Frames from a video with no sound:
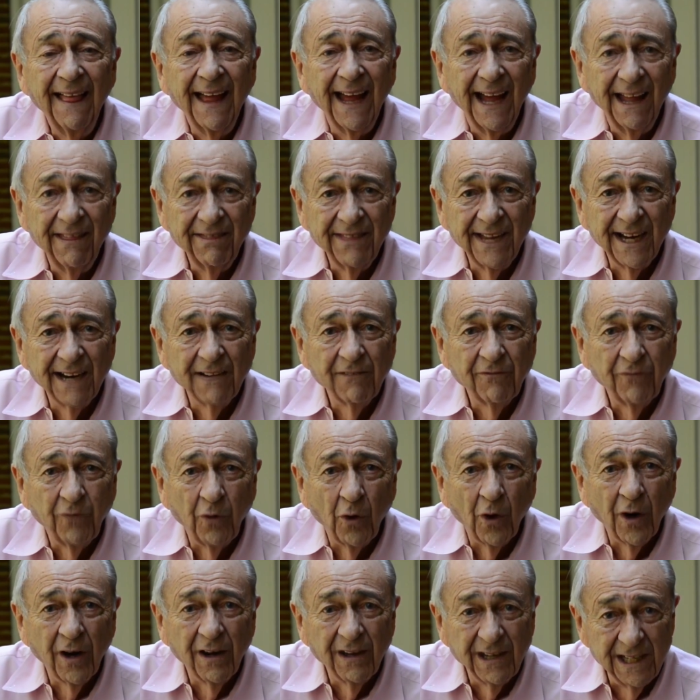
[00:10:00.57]
and
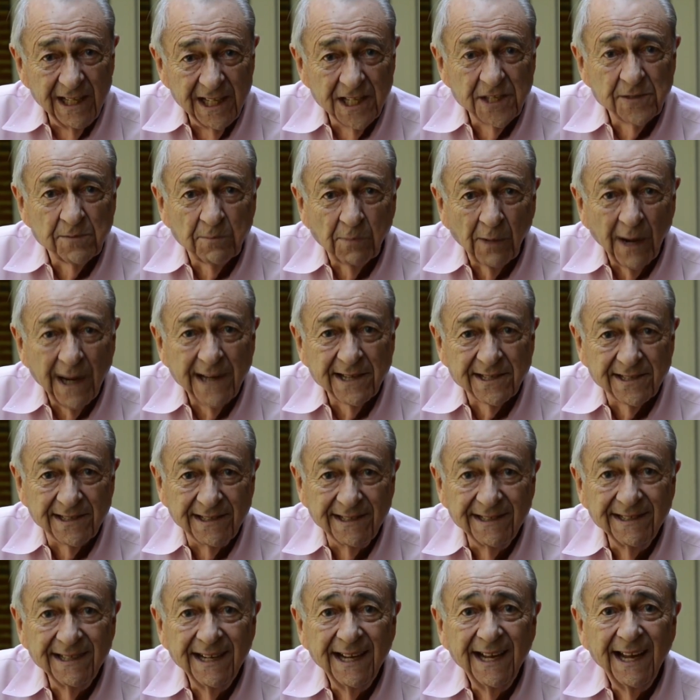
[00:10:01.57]
therefore is
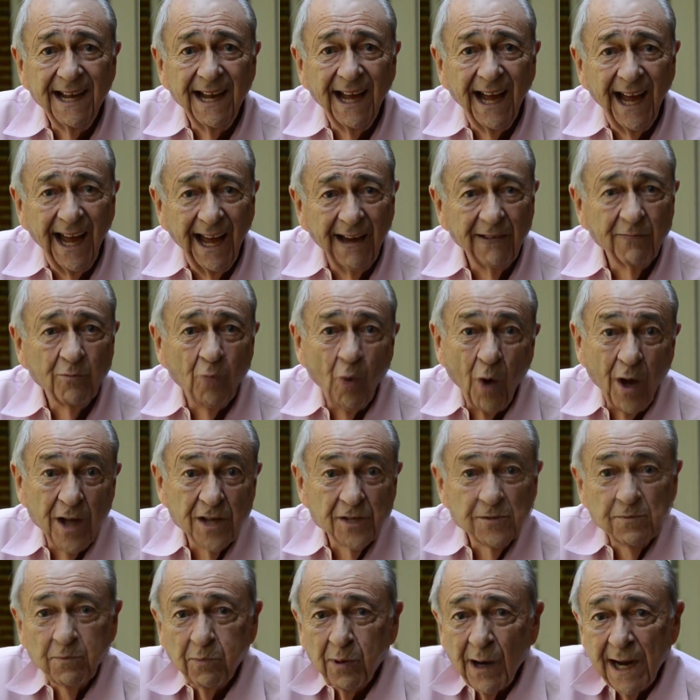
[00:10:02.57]
present and
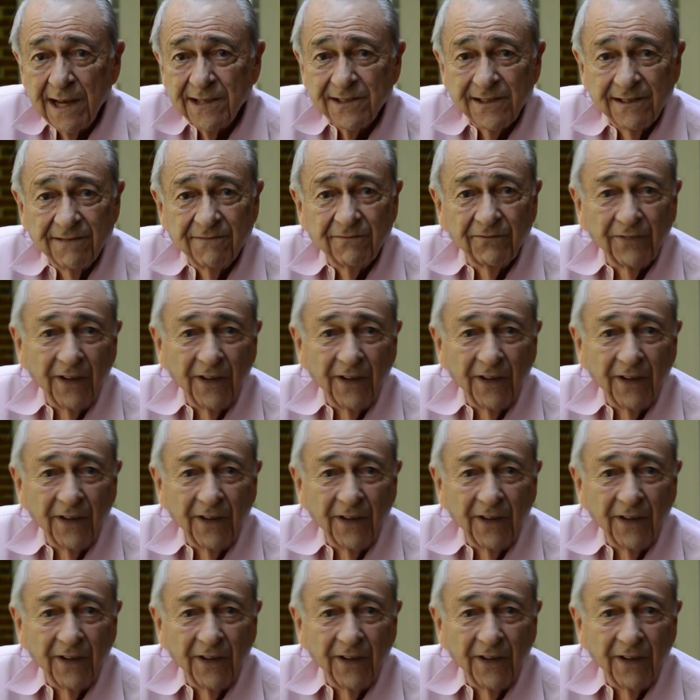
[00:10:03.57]
was present